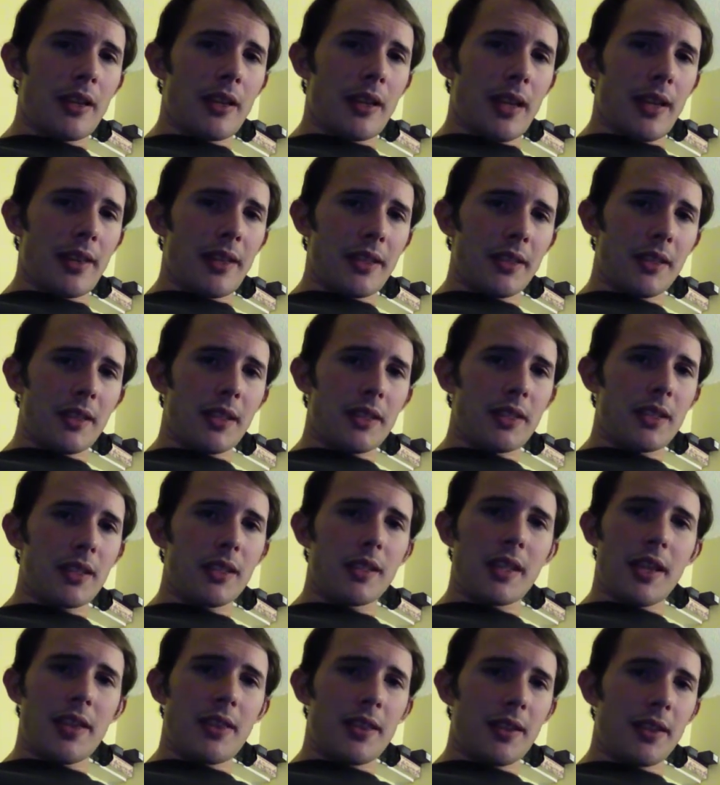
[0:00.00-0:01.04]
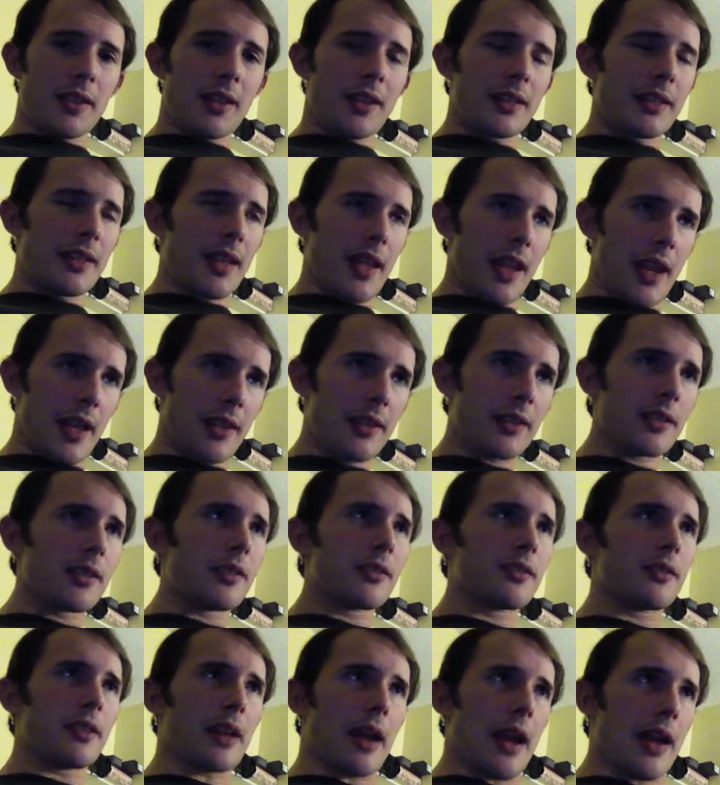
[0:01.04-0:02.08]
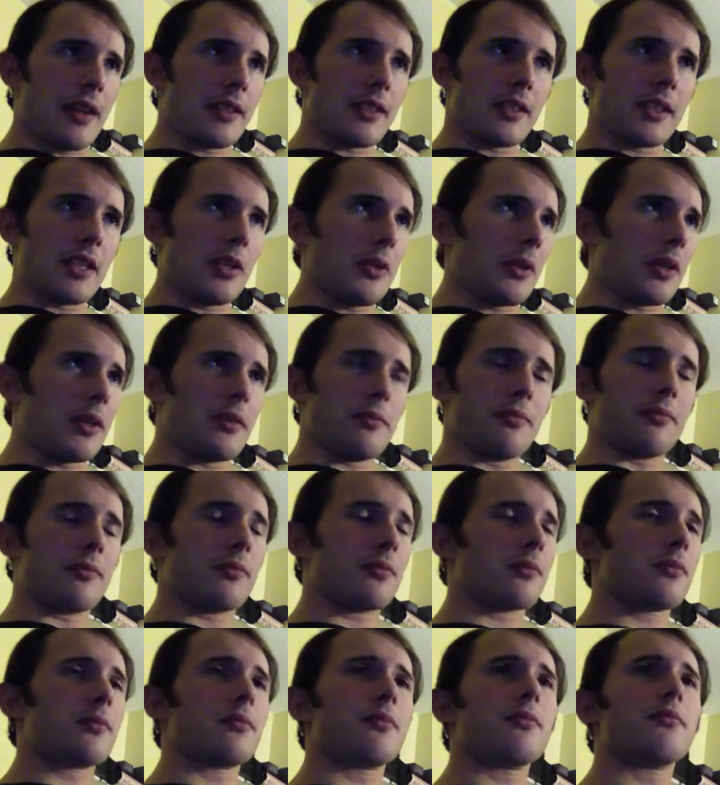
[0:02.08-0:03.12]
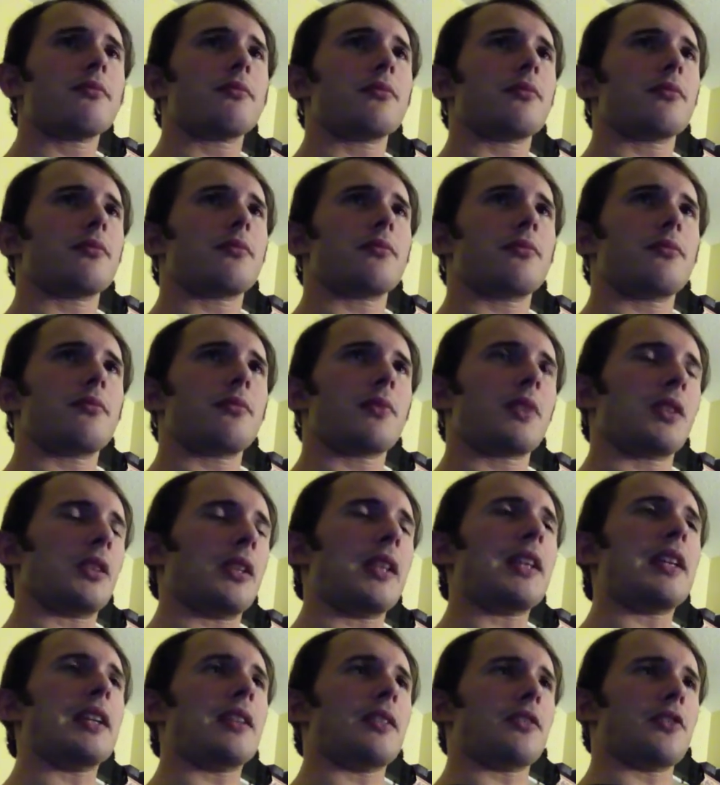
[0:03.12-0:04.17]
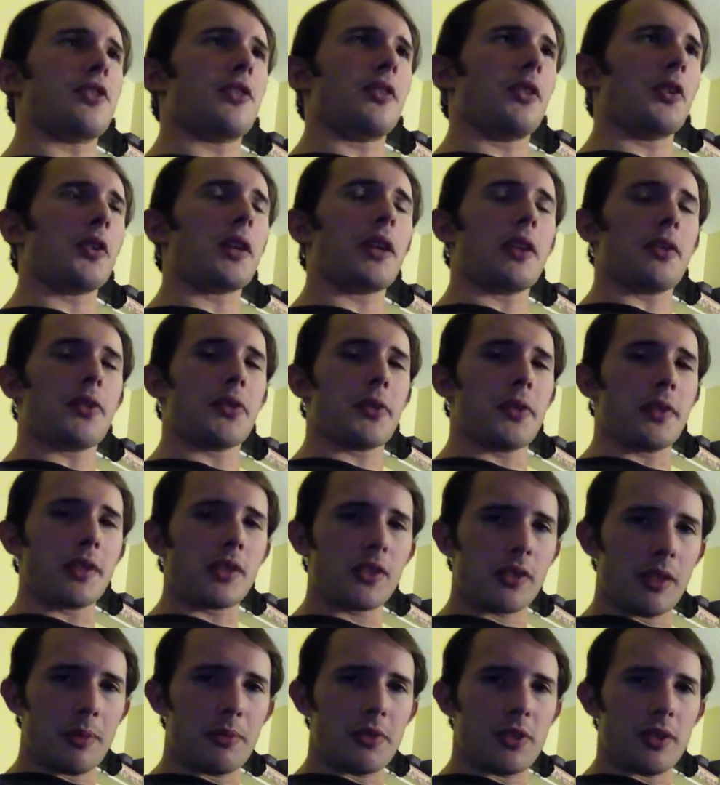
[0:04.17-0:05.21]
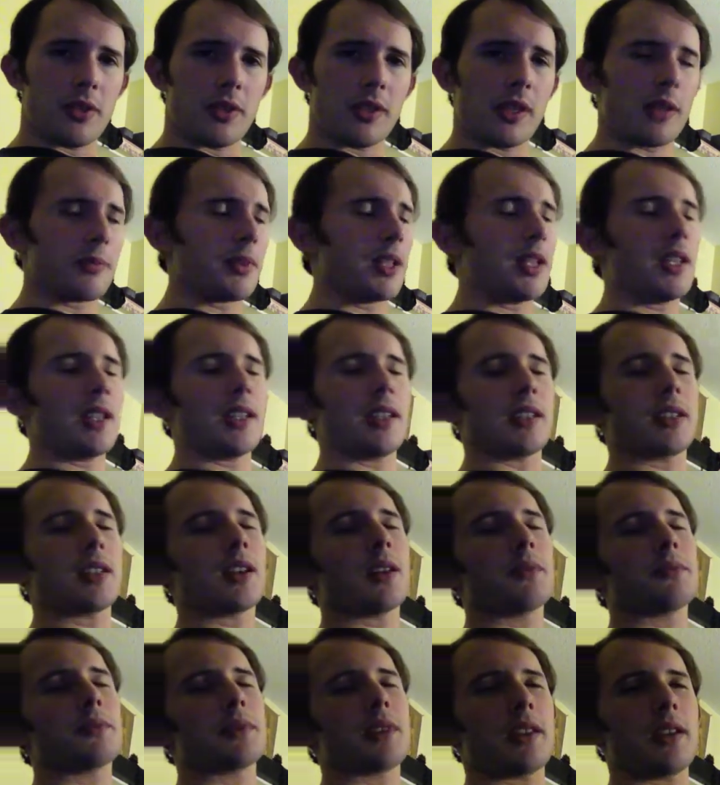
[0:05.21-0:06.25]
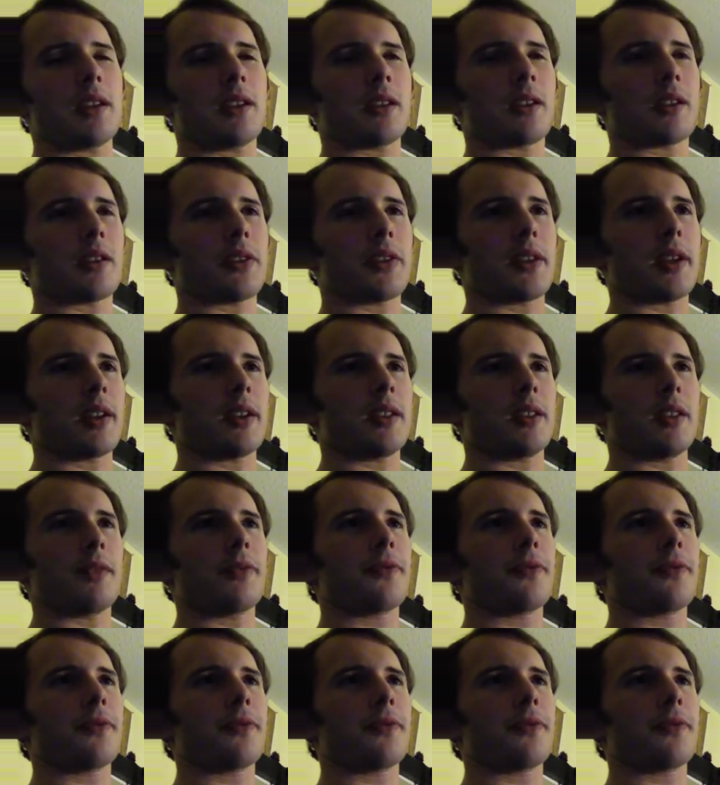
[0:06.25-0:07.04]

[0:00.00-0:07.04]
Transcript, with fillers: And that's not to say that God can't, as you can glean looking through the scriptures. I mean, he can come to the earth in the